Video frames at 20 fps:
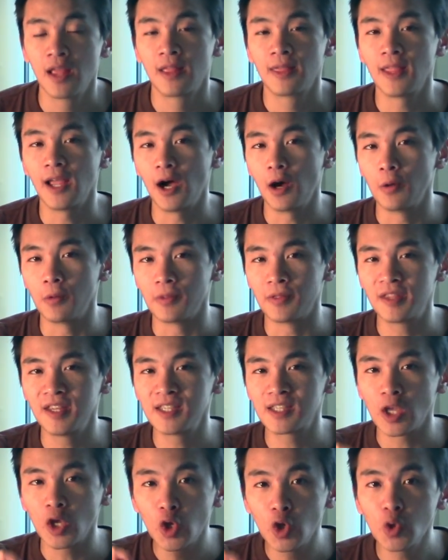Now, this
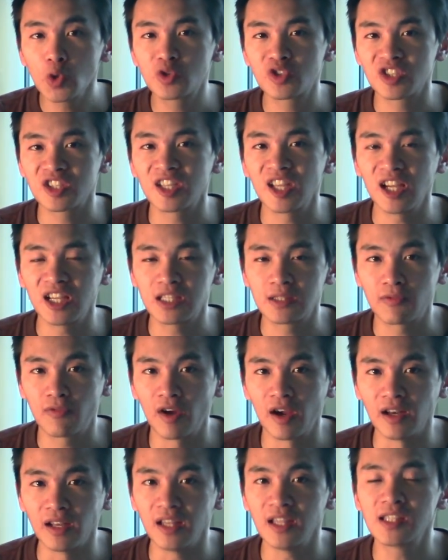huge text
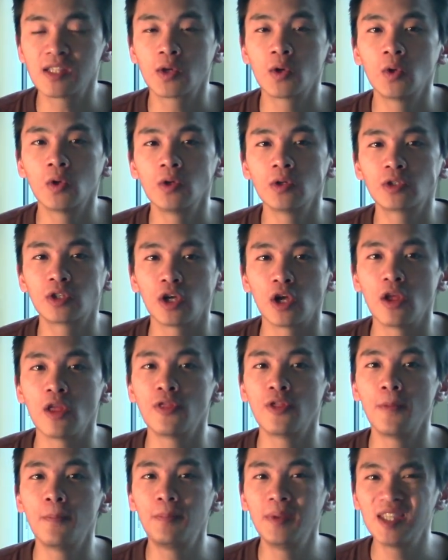file is called
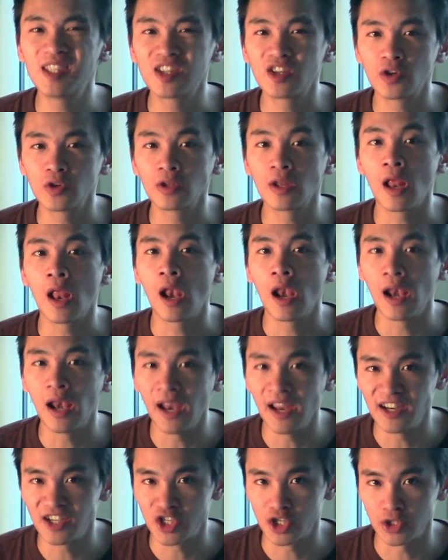the Bitcoin
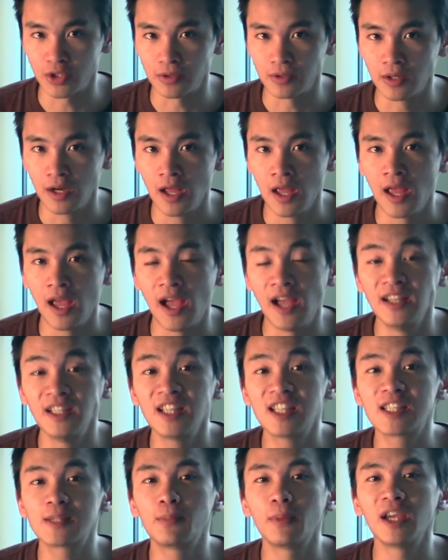ledger, and
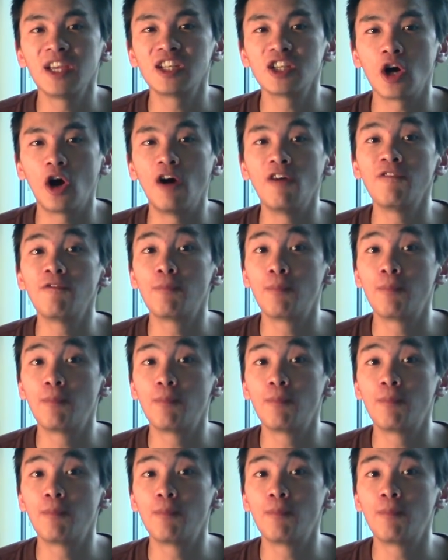it's made of